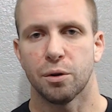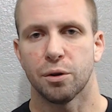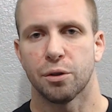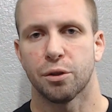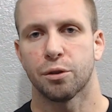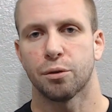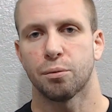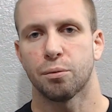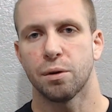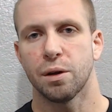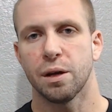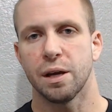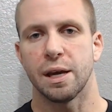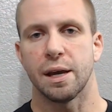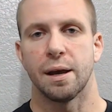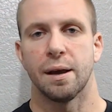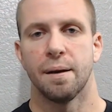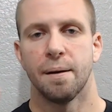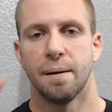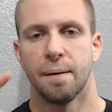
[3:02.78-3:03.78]

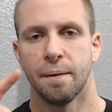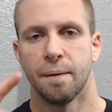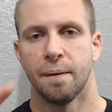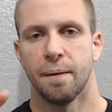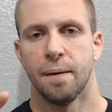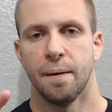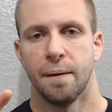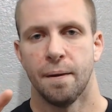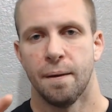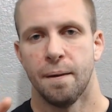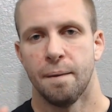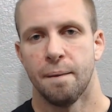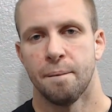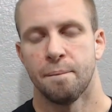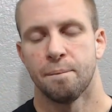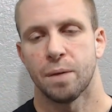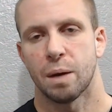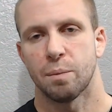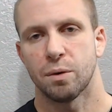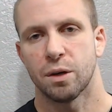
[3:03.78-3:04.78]
3,
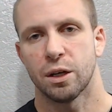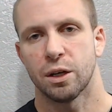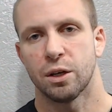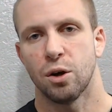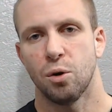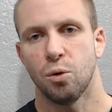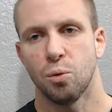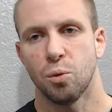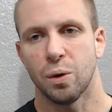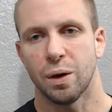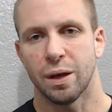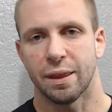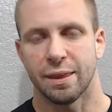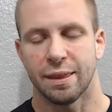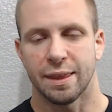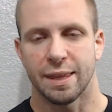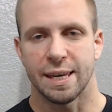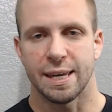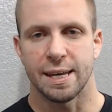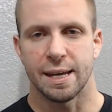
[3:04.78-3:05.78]
I'm going to go
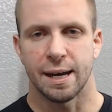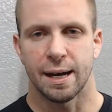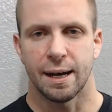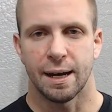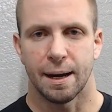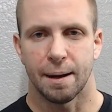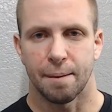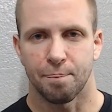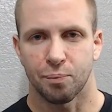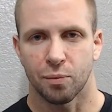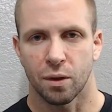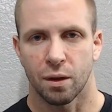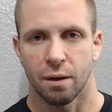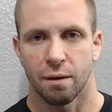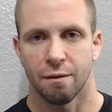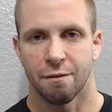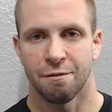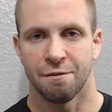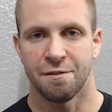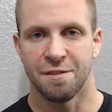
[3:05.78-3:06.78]
with the
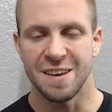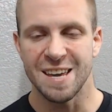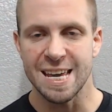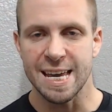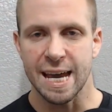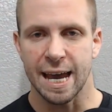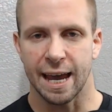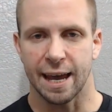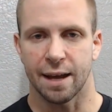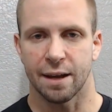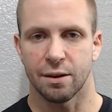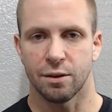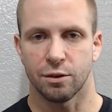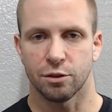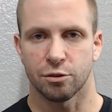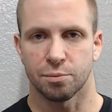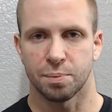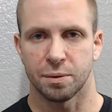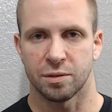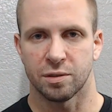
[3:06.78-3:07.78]
V handle,
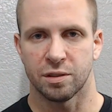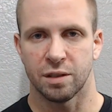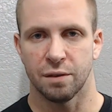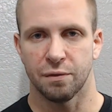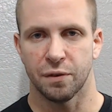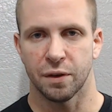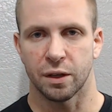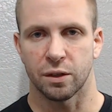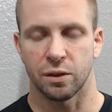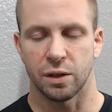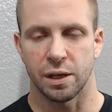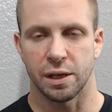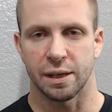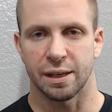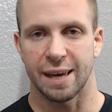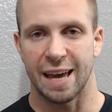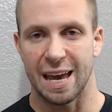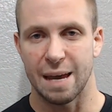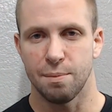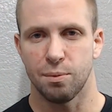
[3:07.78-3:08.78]
specifically
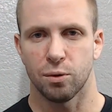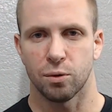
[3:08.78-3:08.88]
cable